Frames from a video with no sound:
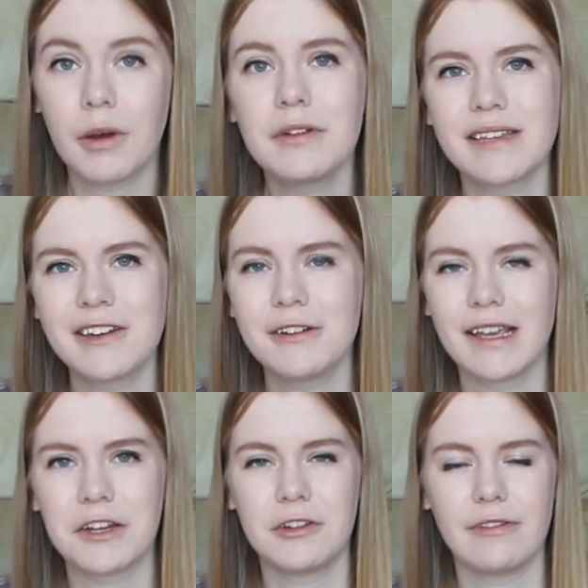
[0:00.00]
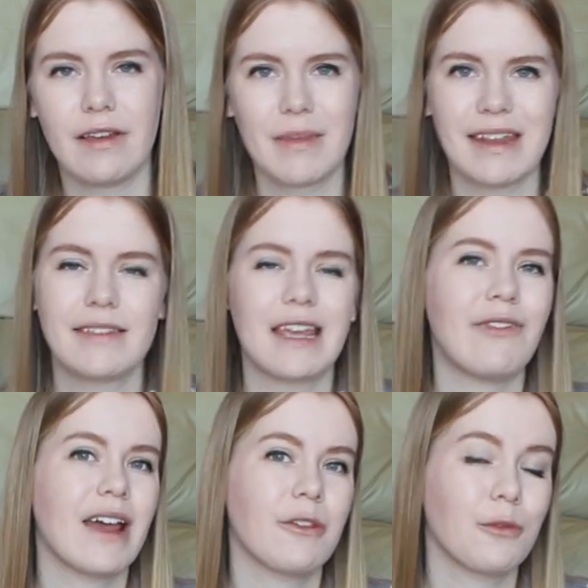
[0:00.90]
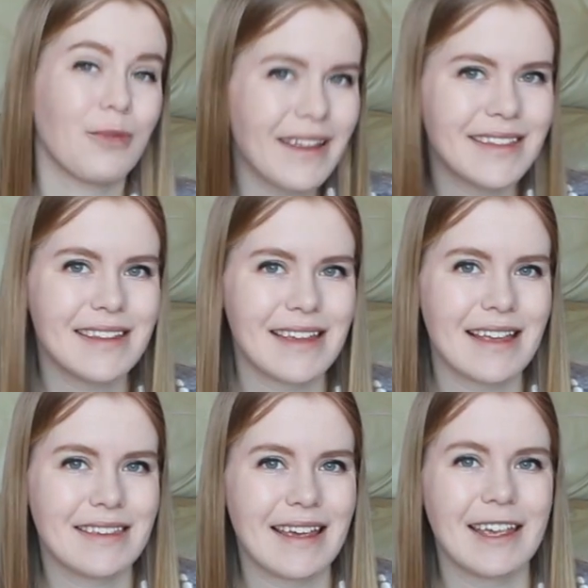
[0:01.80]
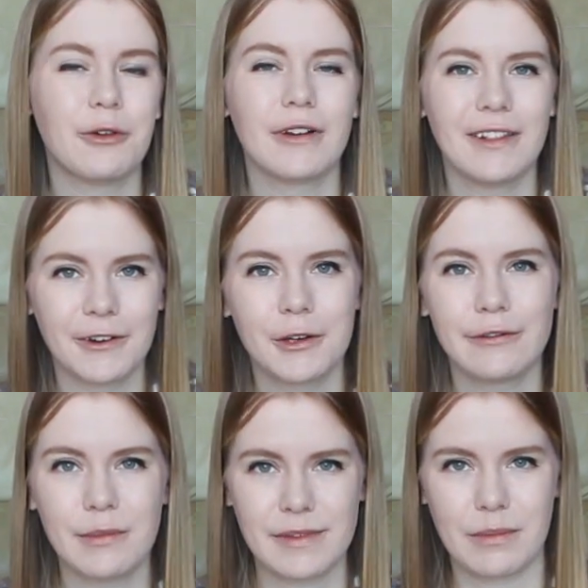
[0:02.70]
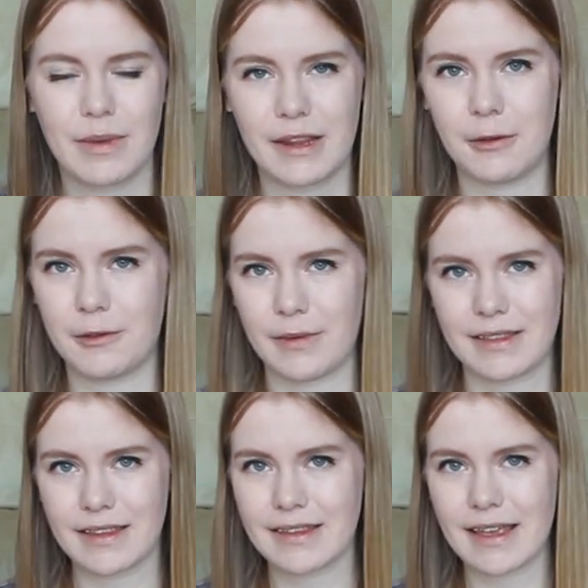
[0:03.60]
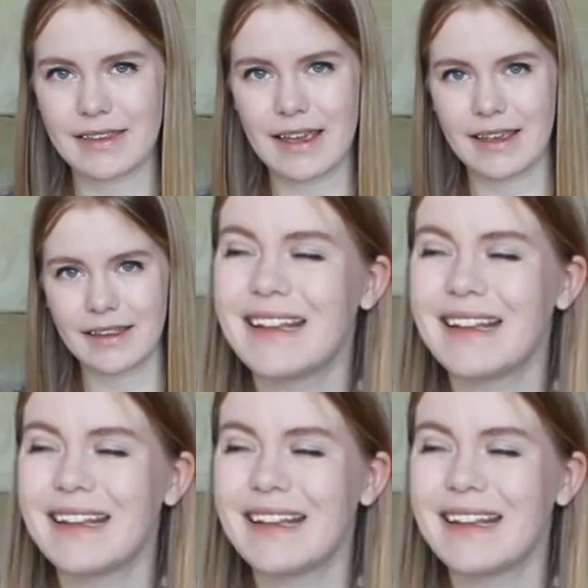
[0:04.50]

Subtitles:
Most intersectional feminists have either read this essay or learned from somebody who's read this essay.